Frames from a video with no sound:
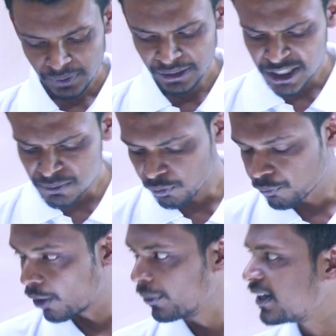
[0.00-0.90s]
Let us move
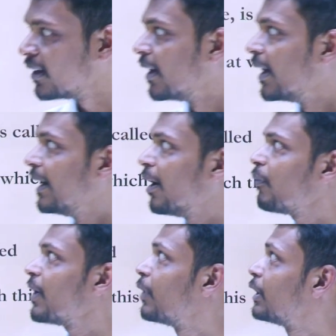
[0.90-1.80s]
forward And now
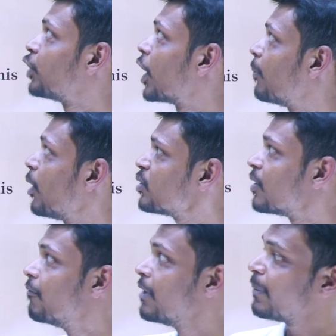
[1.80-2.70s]
we are going to talk about
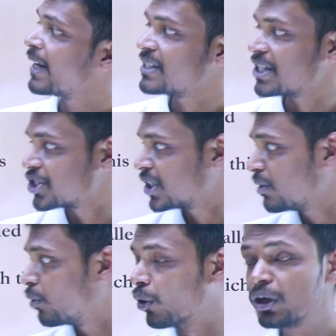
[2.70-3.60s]
vaporization
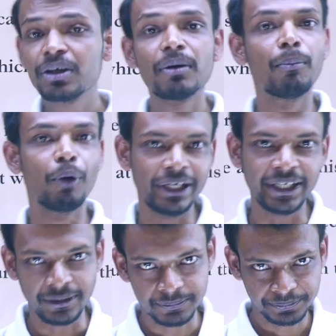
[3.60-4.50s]
or boiling.